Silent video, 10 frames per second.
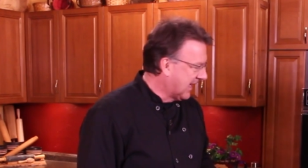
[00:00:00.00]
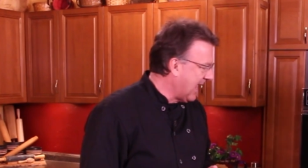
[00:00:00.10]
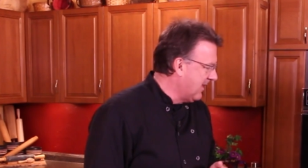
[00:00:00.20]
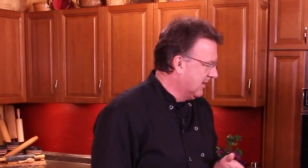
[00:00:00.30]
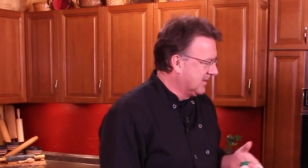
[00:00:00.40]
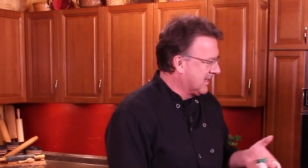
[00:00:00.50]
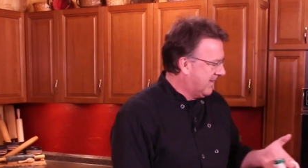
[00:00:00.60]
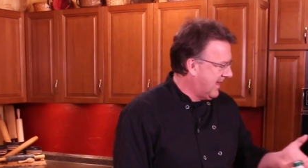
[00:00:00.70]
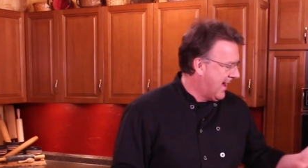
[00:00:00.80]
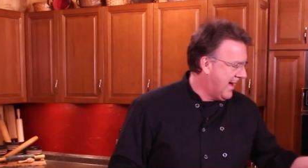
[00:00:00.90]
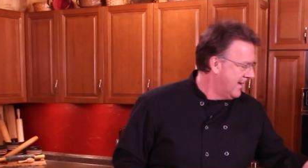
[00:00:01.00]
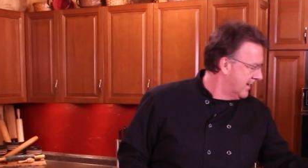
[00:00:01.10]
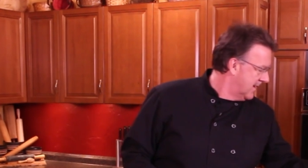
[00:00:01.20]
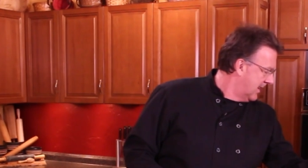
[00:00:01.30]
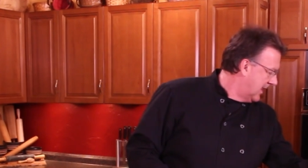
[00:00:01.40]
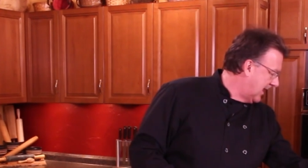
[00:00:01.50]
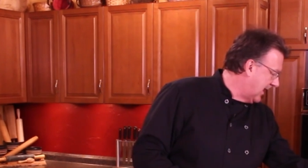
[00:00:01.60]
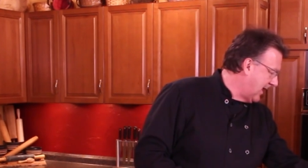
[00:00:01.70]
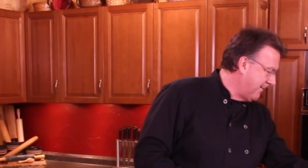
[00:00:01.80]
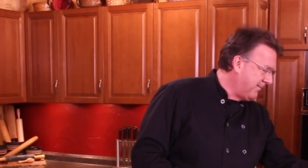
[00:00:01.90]
gallons on that.
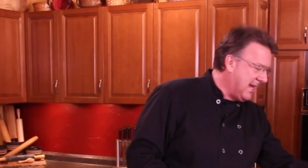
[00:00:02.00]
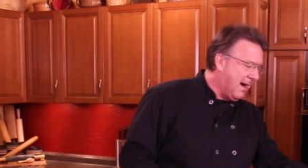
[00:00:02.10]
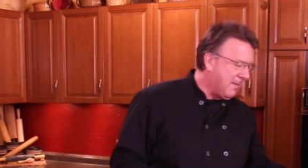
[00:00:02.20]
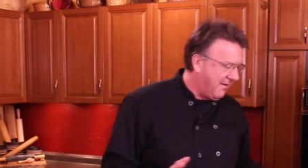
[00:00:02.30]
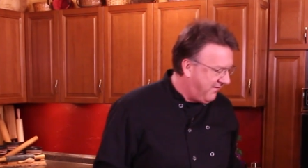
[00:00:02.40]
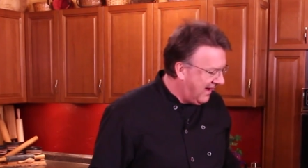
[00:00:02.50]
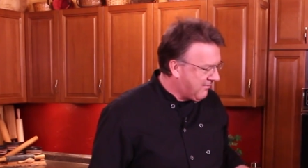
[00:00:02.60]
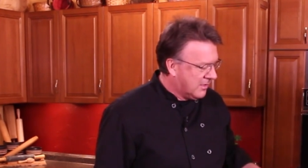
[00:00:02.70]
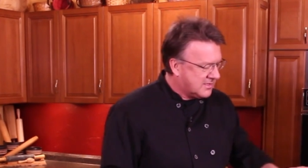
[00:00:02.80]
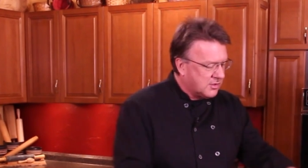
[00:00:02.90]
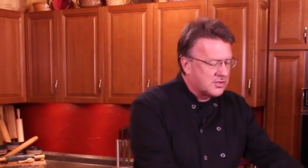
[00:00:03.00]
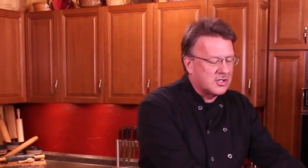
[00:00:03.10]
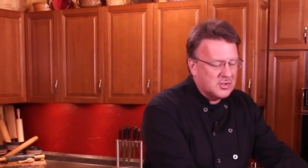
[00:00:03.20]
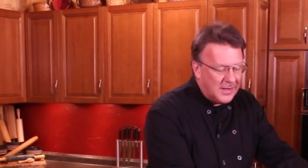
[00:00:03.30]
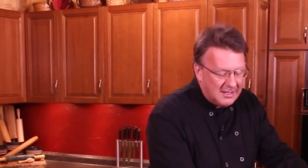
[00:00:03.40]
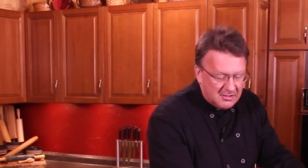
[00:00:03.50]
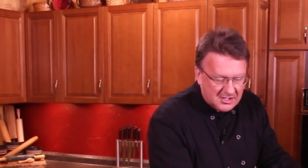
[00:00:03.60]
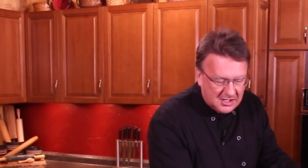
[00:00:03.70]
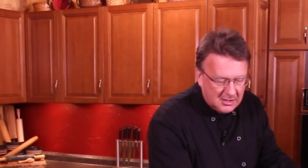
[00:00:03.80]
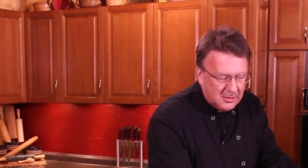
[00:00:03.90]
Now my favorites, those are
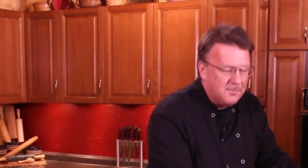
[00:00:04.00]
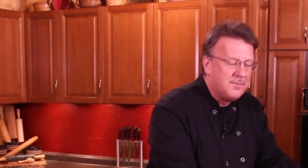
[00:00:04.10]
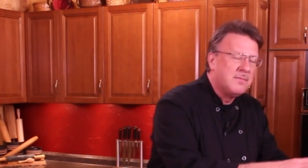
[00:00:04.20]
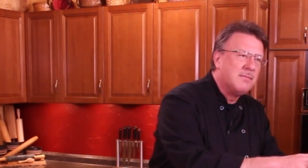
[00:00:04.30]
sweeteners too,